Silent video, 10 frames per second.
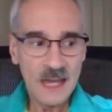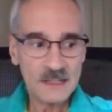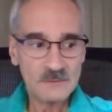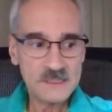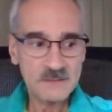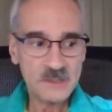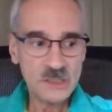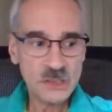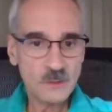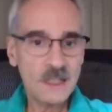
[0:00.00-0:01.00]
And I was
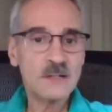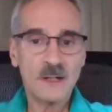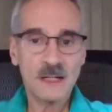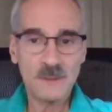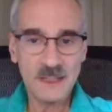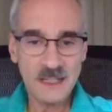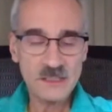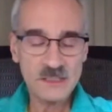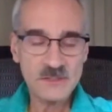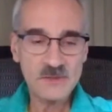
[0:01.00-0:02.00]
giving trade
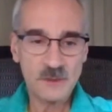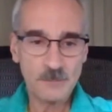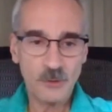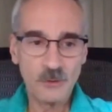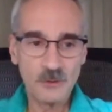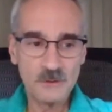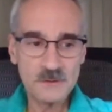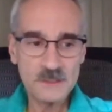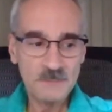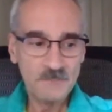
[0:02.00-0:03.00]
recommendations to the
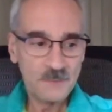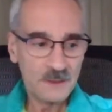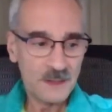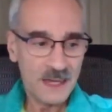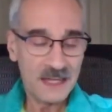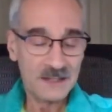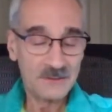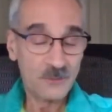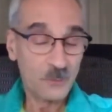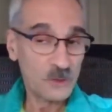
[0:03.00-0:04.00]
brokers.
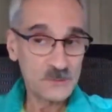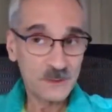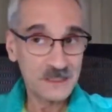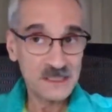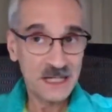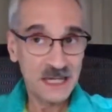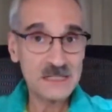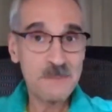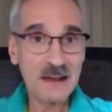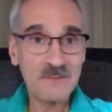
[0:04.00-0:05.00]
And the world's really
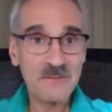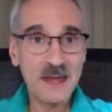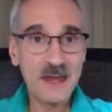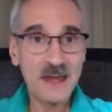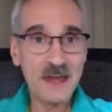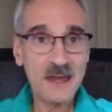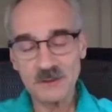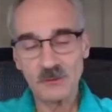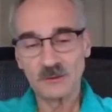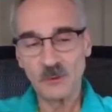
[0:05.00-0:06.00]
changed. Back then, we had
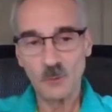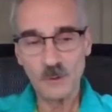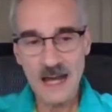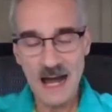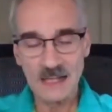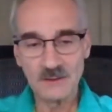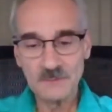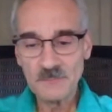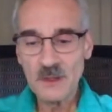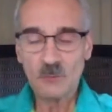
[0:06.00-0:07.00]
something called the hoot and
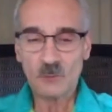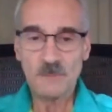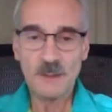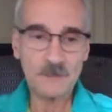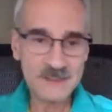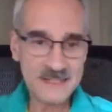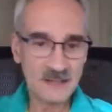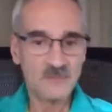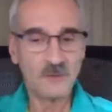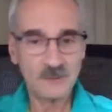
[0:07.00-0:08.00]
holler. We'd pick up a
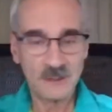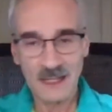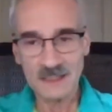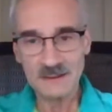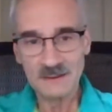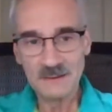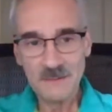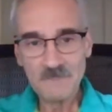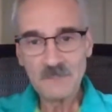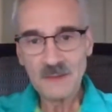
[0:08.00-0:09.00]
telephone line,
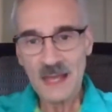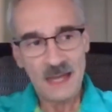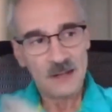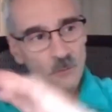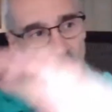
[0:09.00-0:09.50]
and